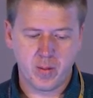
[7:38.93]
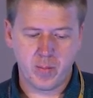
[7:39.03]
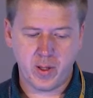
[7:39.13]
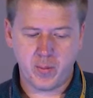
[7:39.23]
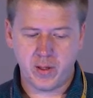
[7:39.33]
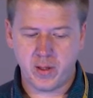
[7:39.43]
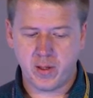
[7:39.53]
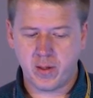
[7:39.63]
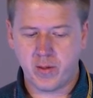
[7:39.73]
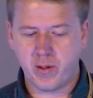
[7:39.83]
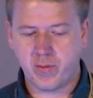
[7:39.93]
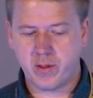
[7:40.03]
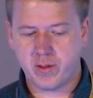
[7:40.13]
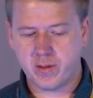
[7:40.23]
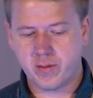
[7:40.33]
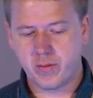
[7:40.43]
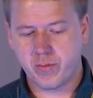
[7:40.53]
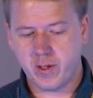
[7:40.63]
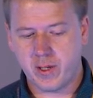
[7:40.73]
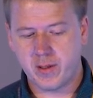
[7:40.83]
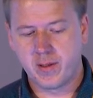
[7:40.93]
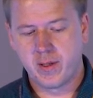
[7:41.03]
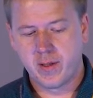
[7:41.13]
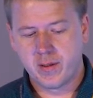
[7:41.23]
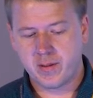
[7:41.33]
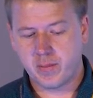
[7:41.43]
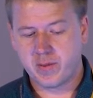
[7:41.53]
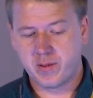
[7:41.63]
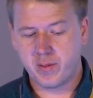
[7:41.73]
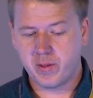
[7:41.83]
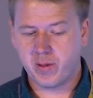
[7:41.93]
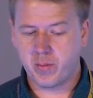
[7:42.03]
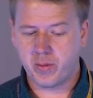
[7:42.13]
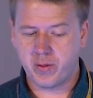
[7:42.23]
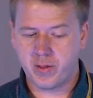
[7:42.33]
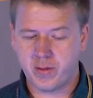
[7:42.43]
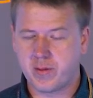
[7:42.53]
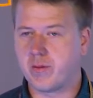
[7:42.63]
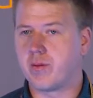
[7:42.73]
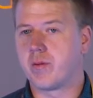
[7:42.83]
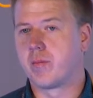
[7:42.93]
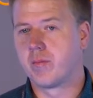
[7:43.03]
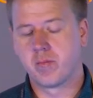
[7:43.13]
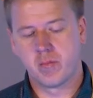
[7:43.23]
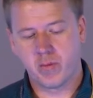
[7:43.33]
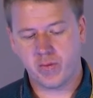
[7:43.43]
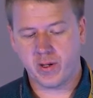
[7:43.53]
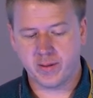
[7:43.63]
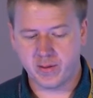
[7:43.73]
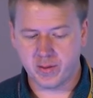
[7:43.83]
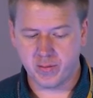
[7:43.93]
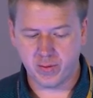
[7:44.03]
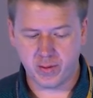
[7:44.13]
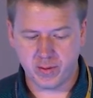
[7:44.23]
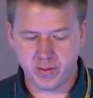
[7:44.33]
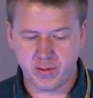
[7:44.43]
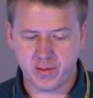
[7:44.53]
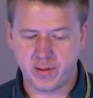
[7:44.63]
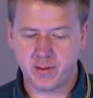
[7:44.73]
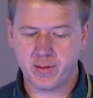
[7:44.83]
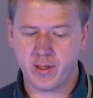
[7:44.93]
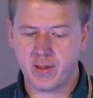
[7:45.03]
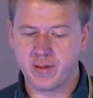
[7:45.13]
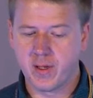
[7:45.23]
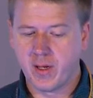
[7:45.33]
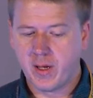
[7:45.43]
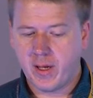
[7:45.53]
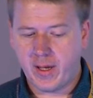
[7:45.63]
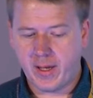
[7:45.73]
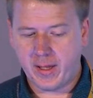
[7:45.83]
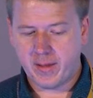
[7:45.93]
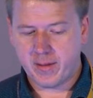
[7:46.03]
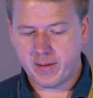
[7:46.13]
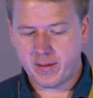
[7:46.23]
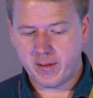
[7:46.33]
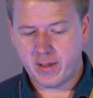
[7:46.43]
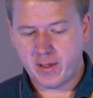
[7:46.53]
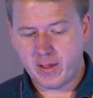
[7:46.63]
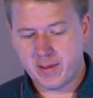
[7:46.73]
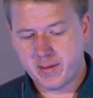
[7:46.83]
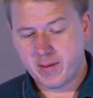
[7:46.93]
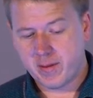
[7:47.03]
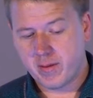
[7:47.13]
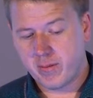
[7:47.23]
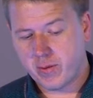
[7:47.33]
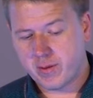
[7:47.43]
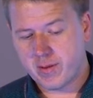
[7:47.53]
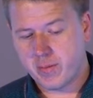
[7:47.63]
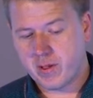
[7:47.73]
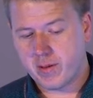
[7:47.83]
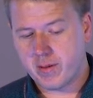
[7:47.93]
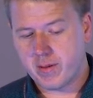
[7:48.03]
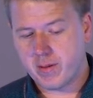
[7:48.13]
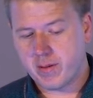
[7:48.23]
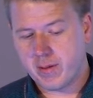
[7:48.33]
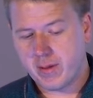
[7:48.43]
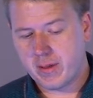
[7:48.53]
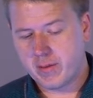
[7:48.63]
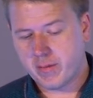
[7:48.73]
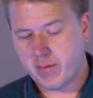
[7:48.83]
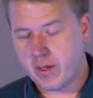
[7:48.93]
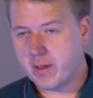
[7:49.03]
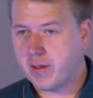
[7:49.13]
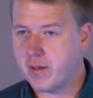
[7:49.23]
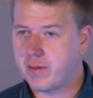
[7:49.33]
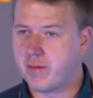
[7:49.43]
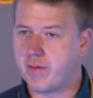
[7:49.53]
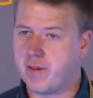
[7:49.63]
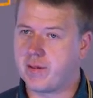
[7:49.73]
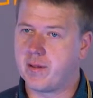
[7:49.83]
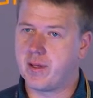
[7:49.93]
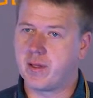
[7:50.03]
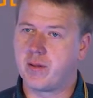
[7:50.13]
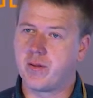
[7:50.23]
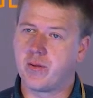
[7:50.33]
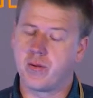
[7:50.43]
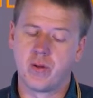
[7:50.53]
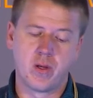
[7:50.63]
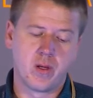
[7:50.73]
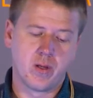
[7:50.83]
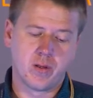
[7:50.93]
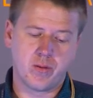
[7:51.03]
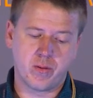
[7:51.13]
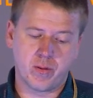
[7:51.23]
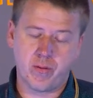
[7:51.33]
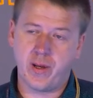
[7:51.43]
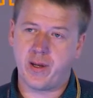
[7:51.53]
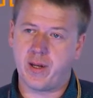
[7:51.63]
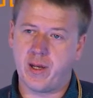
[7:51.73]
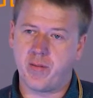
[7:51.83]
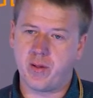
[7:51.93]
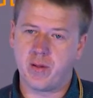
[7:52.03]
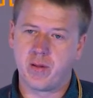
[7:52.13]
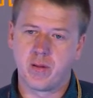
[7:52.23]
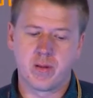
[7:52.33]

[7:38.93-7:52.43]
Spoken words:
maybe you have a task to find some similar products to quercetin, for instance, in this case, and the word similar is quite hard to translate to the query level